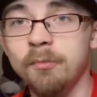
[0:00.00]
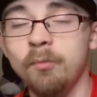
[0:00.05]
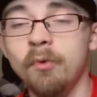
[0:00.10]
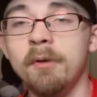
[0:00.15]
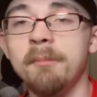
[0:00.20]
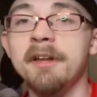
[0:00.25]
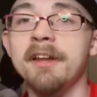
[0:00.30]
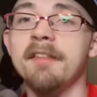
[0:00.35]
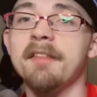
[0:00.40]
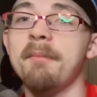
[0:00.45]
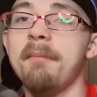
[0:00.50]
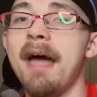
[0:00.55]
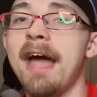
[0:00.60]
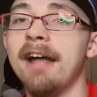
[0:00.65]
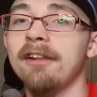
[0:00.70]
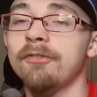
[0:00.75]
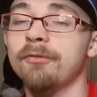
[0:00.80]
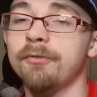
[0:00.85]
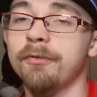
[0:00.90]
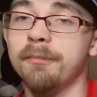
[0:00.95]
Woman of the
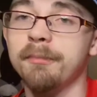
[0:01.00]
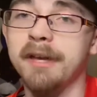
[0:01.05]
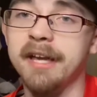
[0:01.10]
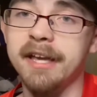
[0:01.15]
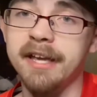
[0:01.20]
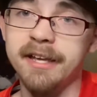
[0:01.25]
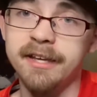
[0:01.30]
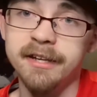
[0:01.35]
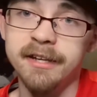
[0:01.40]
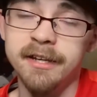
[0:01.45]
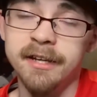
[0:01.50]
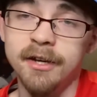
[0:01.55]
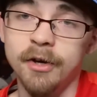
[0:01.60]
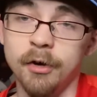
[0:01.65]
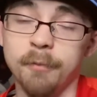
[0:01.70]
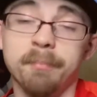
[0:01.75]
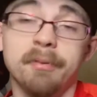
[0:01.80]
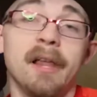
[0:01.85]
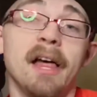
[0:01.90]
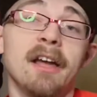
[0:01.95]
match for me,
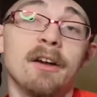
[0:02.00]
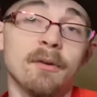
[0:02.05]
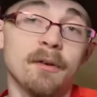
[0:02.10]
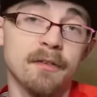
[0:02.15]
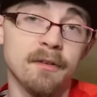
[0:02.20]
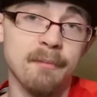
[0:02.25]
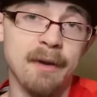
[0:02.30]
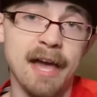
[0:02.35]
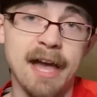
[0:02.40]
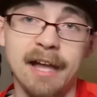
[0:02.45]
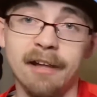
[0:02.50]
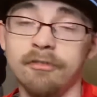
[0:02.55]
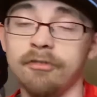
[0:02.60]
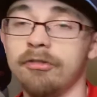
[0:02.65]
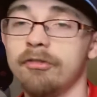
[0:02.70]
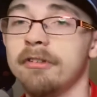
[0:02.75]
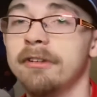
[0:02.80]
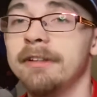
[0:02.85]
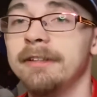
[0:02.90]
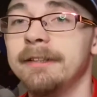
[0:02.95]
or player of the match.